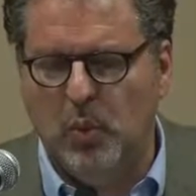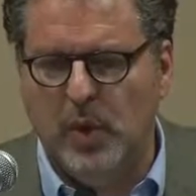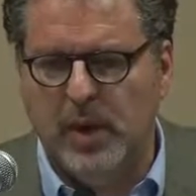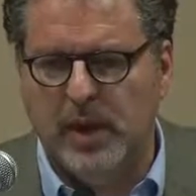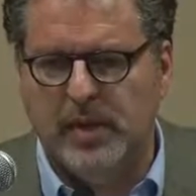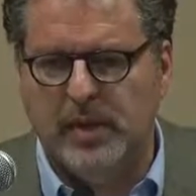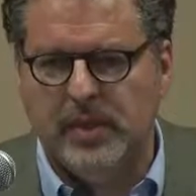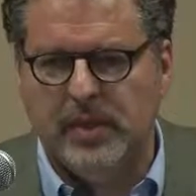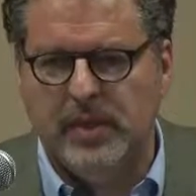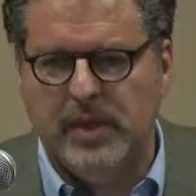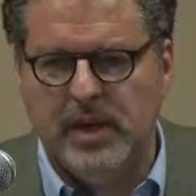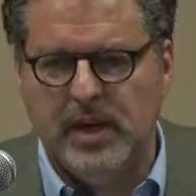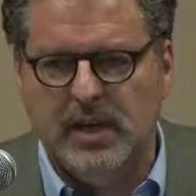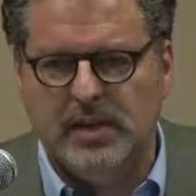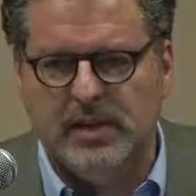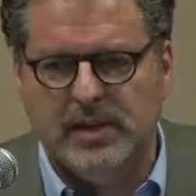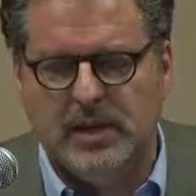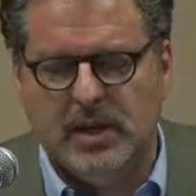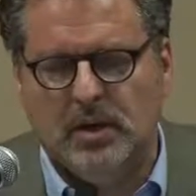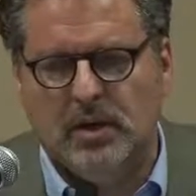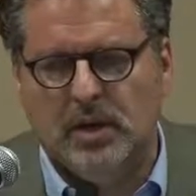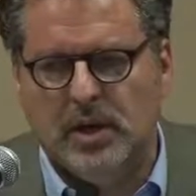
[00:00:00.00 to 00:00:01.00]
with the
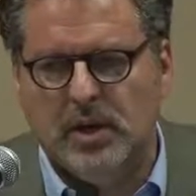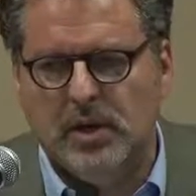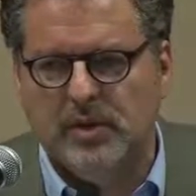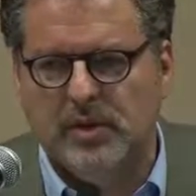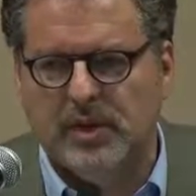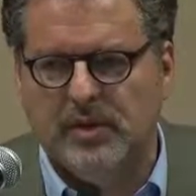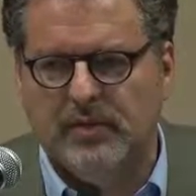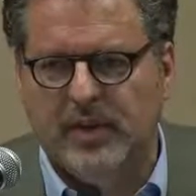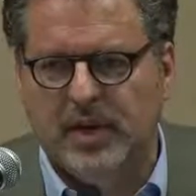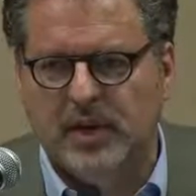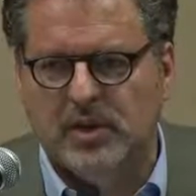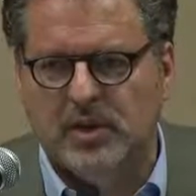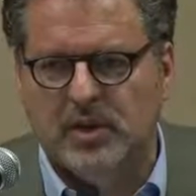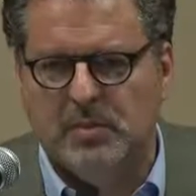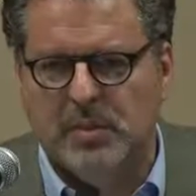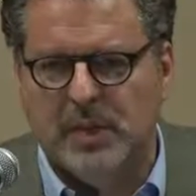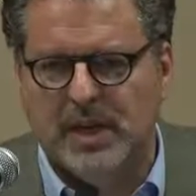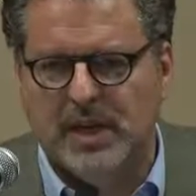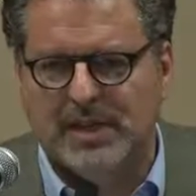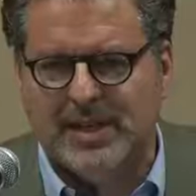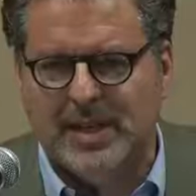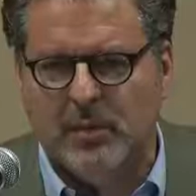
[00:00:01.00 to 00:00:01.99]
Syracuse
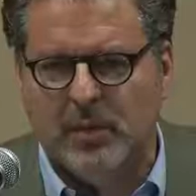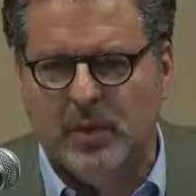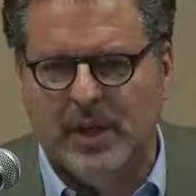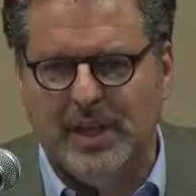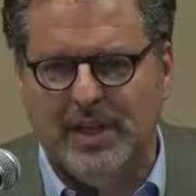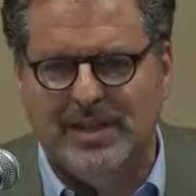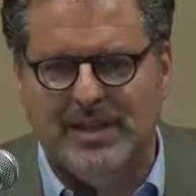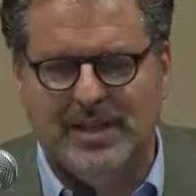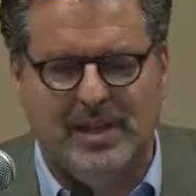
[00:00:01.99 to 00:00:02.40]
Convention because I really